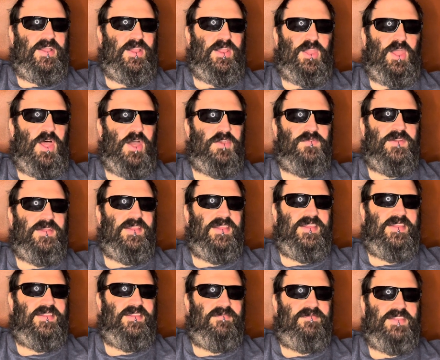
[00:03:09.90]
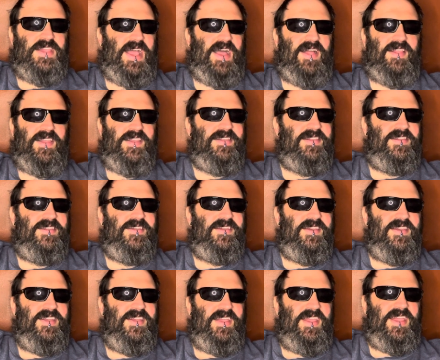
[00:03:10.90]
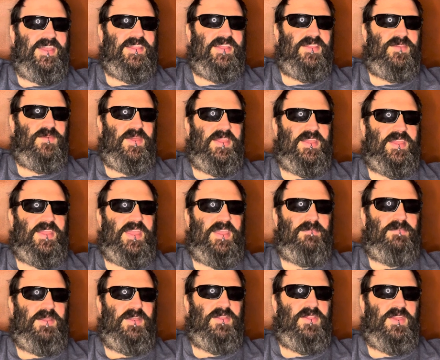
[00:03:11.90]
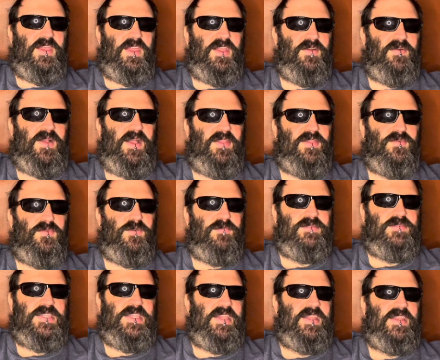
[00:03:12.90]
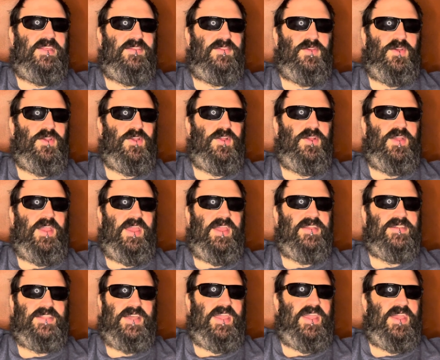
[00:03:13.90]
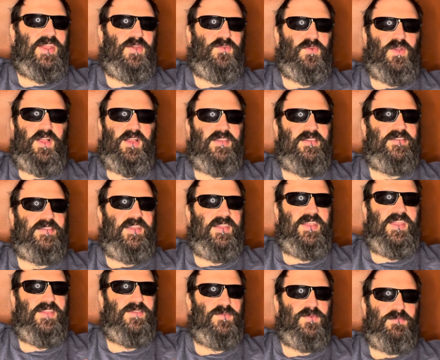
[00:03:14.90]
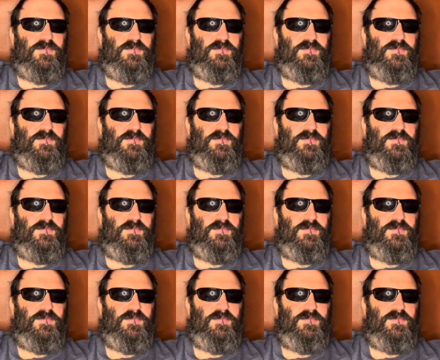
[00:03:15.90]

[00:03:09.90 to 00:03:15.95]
a laundry list of talent and that's why they keep like looking around the room. Tina Turner and Diana Ross, I guess, were